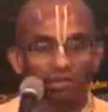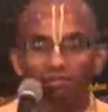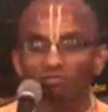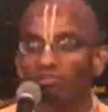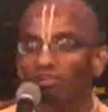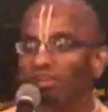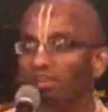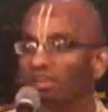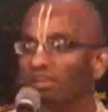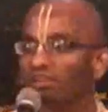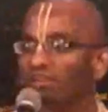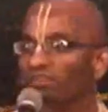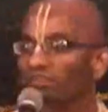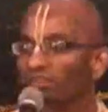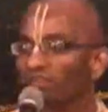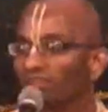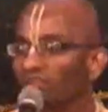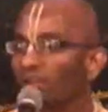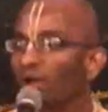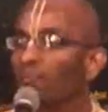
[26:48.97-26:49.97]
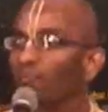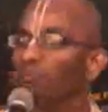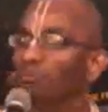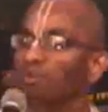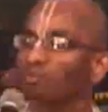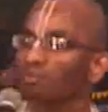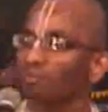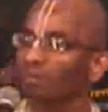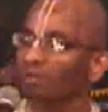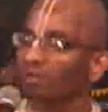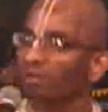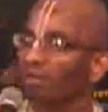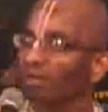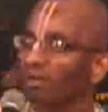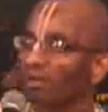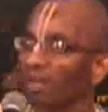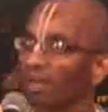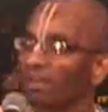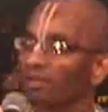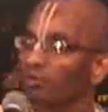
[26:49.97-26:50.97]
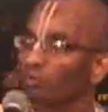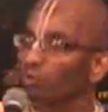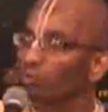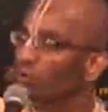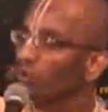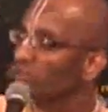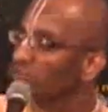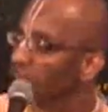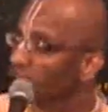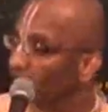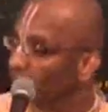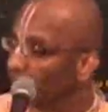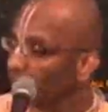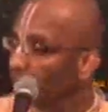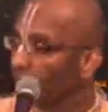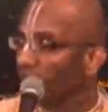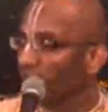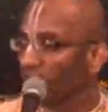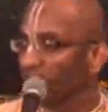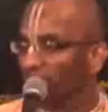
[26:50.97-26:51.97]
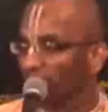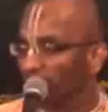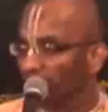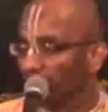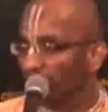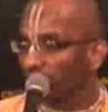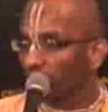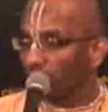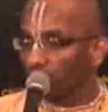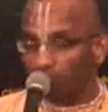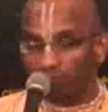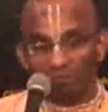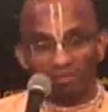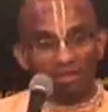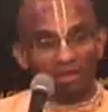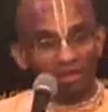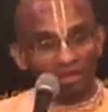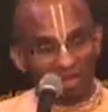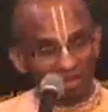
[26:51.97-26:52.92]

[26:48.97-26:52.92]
which some people like to do and say they do it. They are